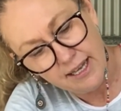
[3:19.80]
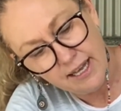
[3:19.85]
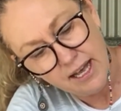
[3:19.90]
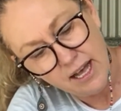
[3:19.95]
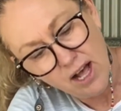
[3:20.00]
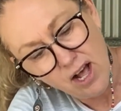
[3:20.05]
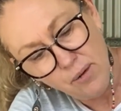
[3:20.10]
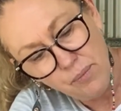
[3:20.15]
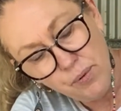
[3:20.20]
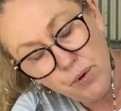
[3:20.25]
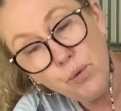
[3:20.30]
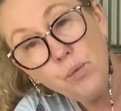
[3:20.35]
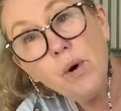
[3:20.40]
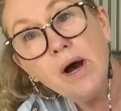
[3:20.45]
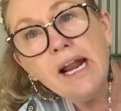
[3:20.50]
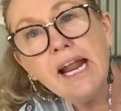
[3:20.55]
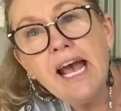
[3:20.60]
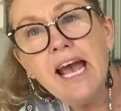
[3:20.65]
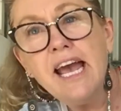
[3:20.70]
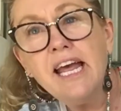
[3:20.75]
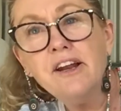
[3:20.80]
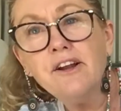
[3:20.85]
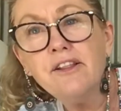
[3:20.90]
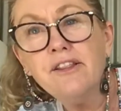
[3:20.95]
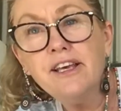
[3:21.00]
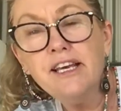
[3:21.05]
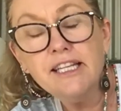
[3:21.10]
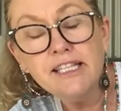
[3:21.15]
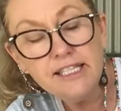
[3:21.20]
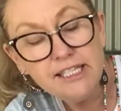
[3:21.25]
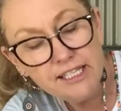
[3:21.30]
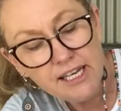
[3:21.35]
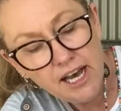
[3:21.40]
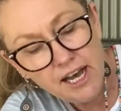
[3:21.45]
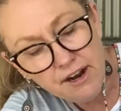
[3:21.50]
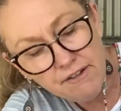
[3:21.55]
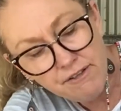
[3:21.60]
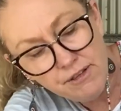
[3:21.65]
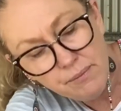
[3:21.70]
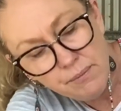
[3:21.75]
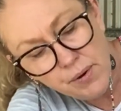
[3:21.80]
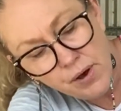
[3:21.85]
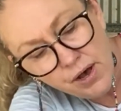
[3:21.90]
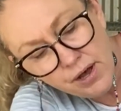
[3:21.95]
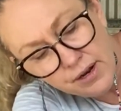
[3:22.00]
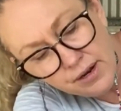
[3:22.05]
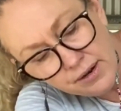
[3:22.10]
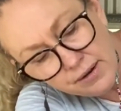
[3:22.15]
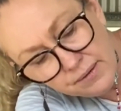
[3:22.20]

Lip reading: I'll put one hand on the inside of the pot